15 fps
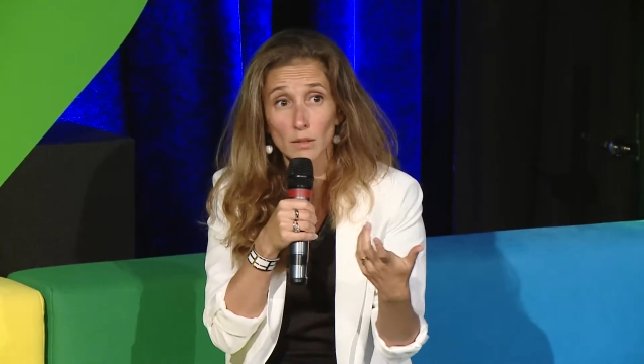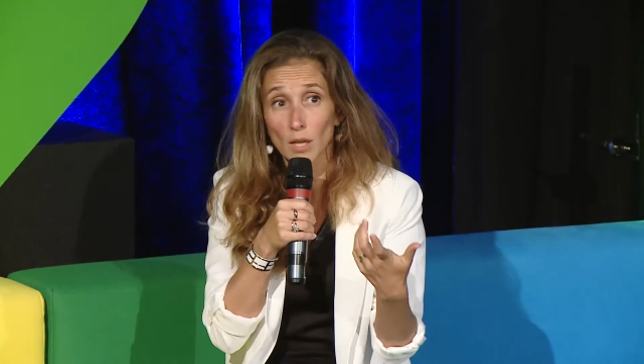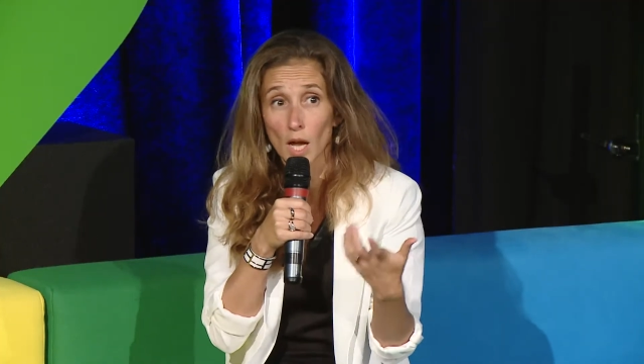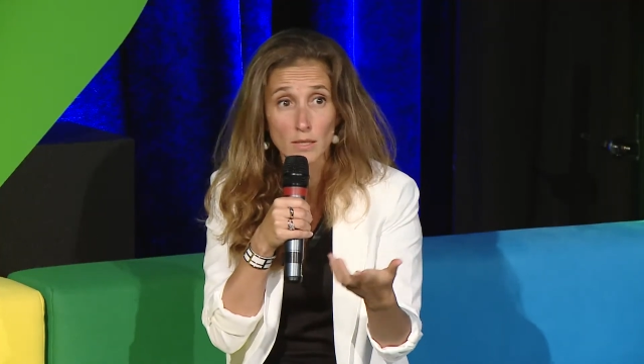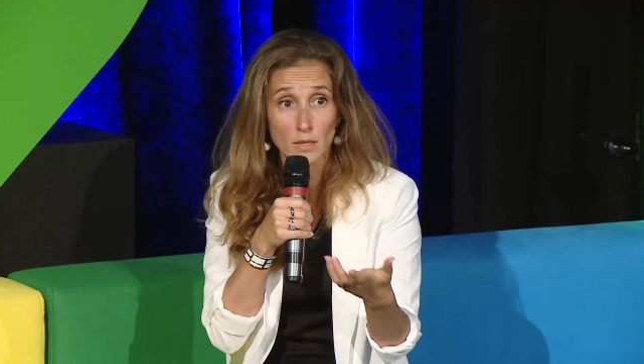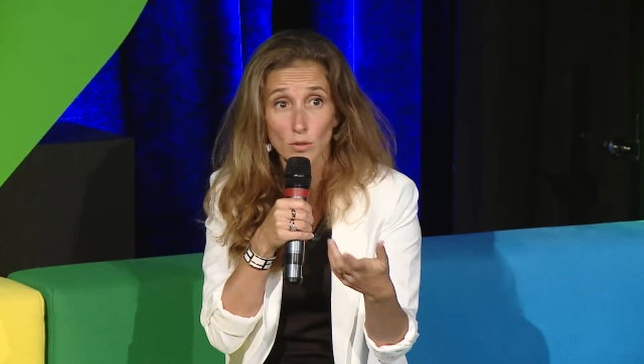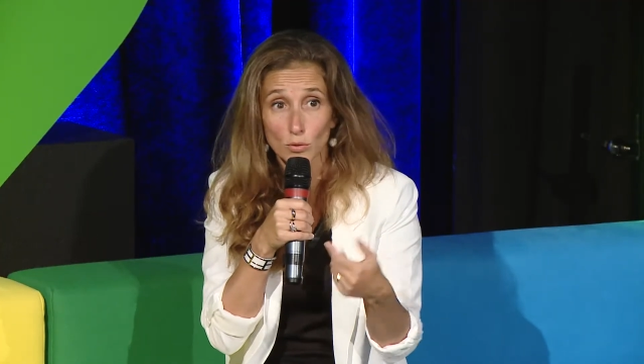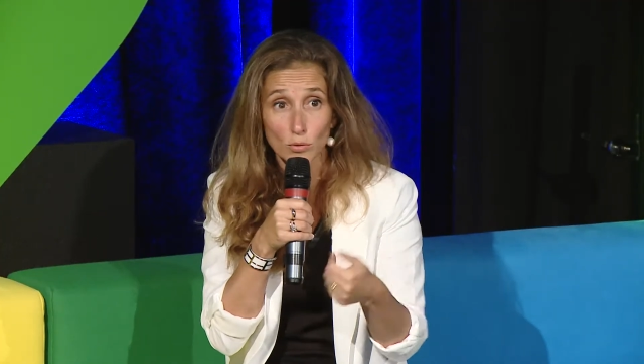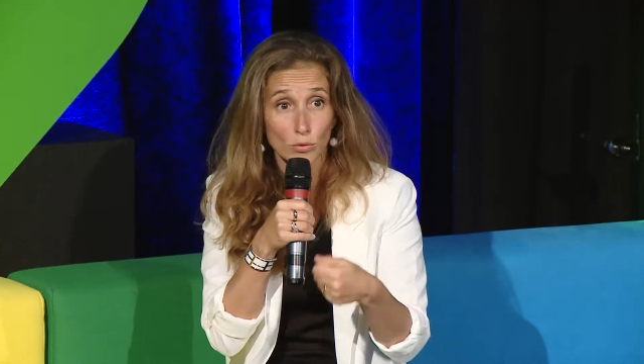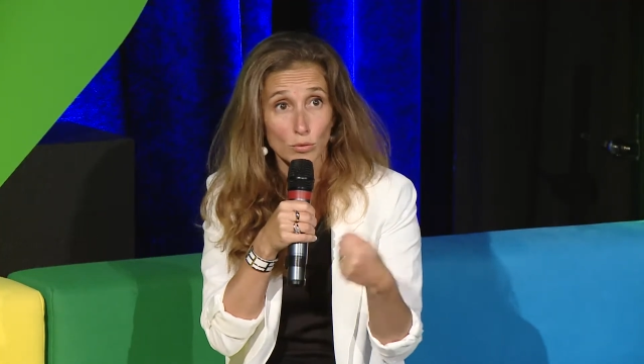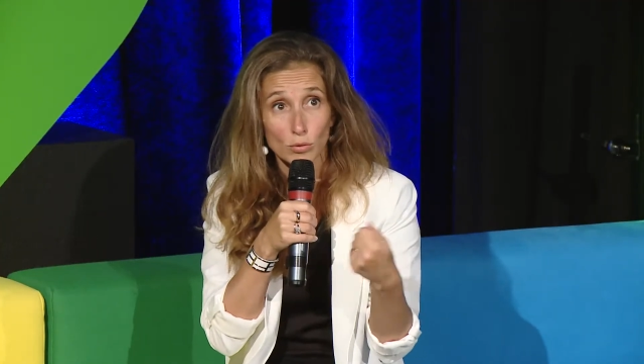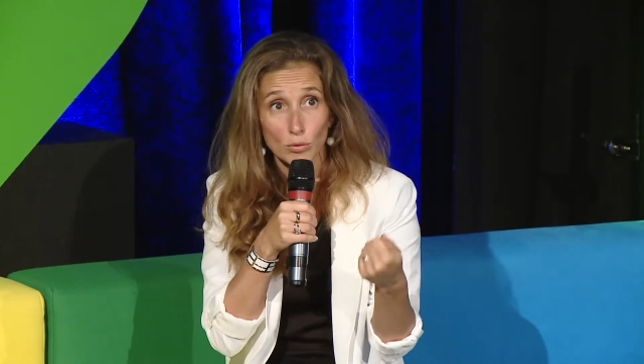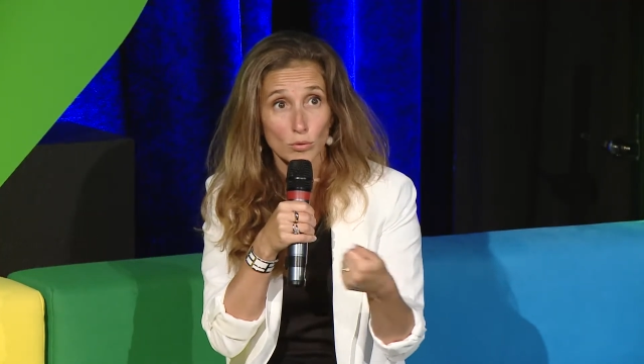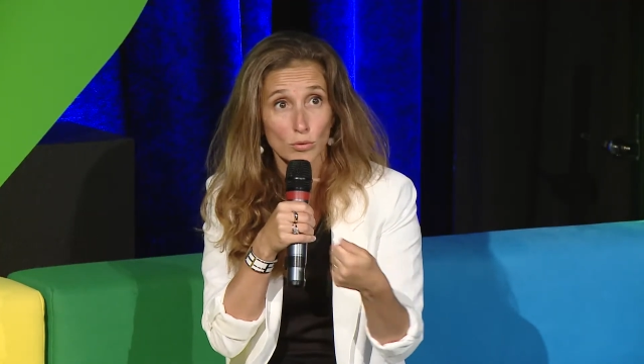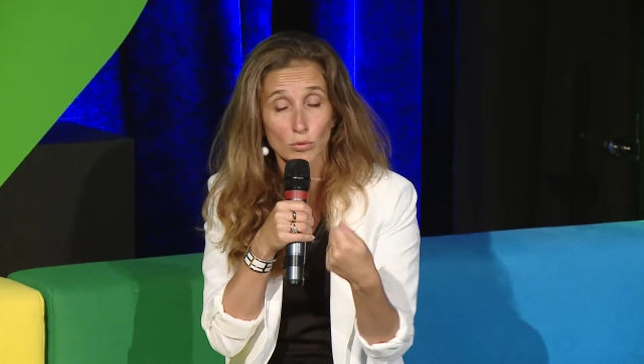So
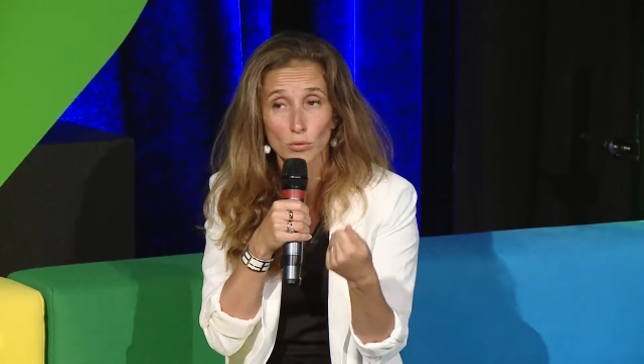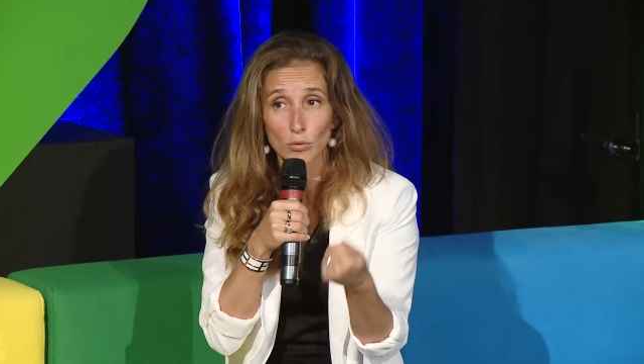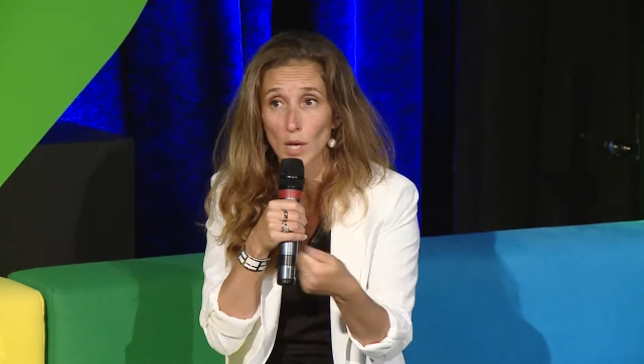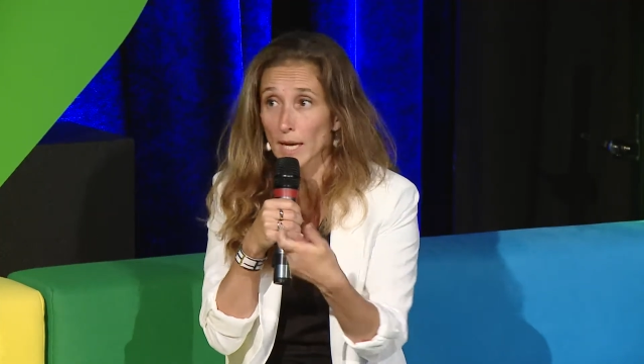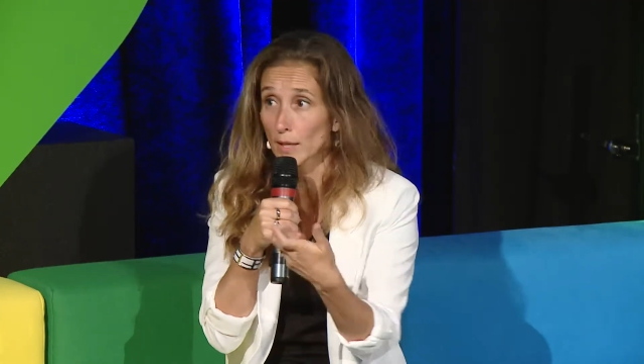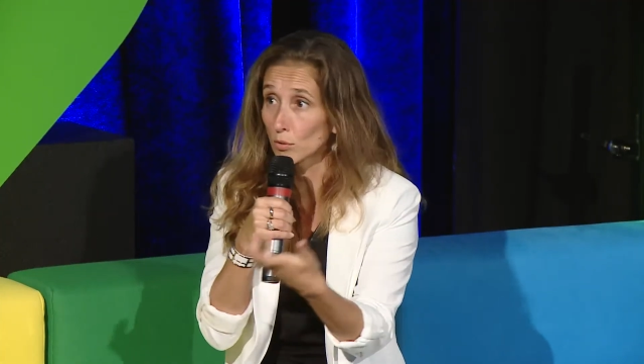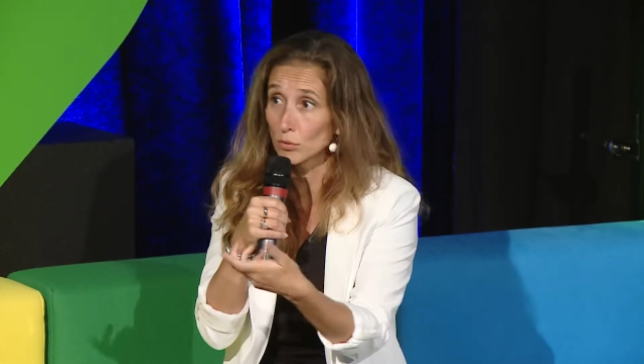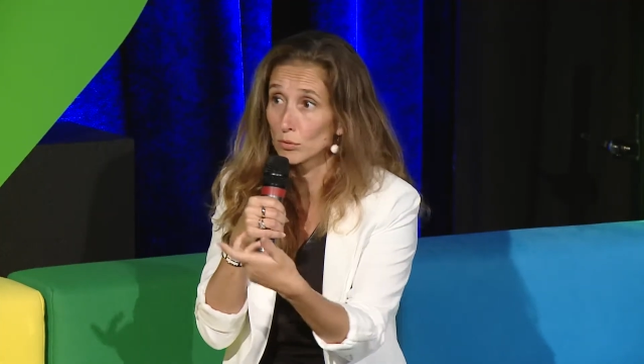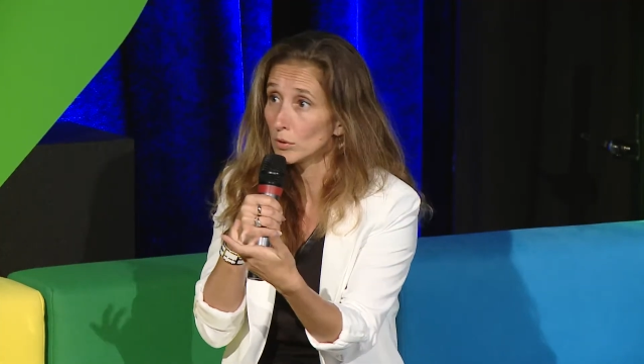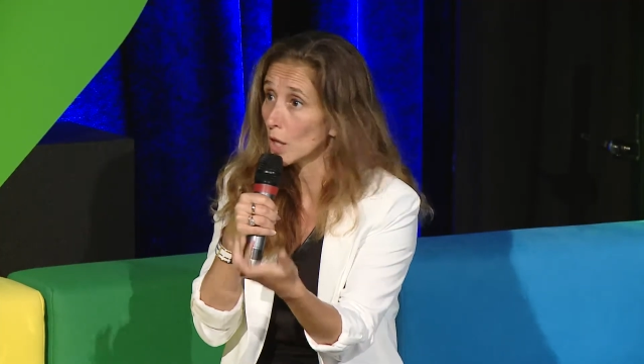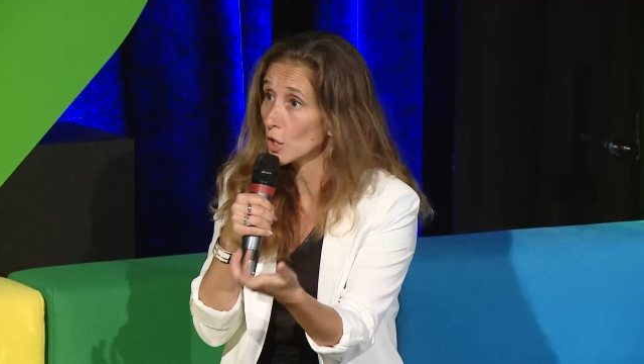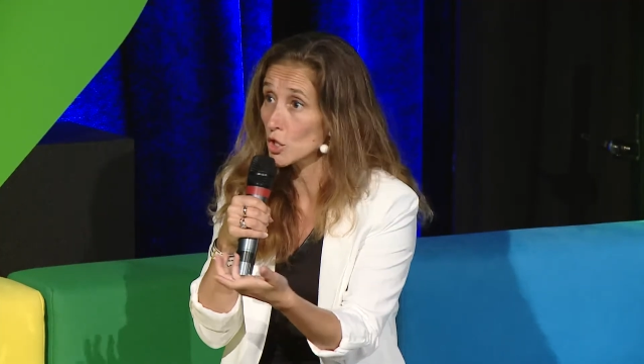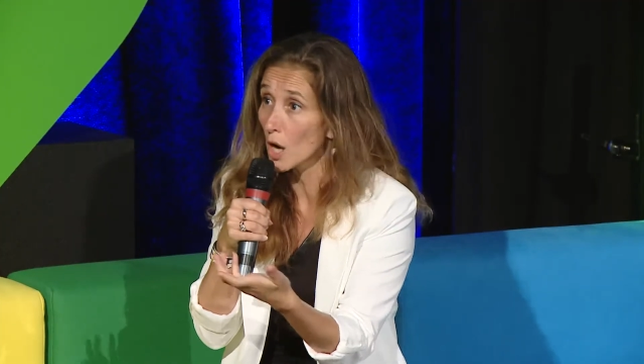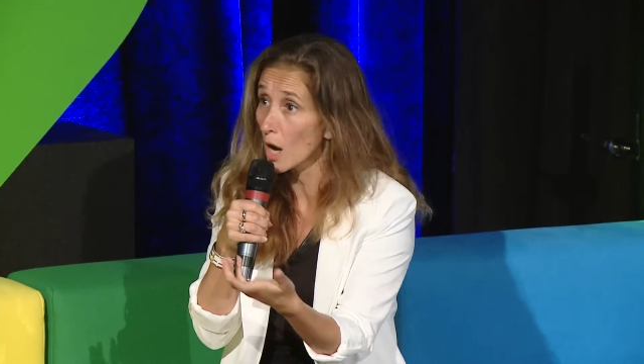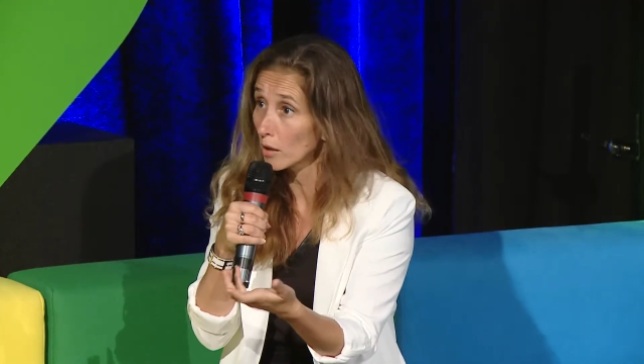what do you mean by
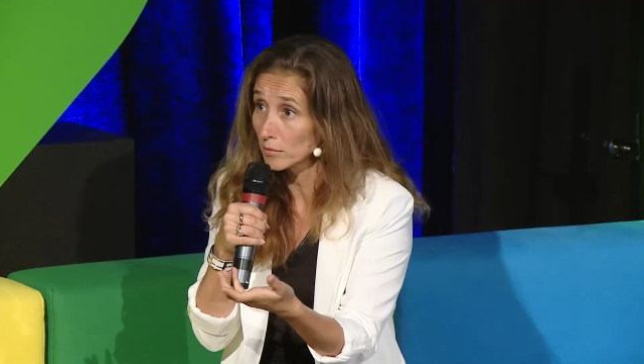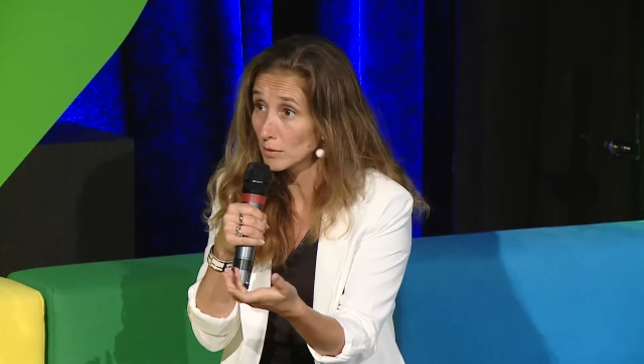transaction?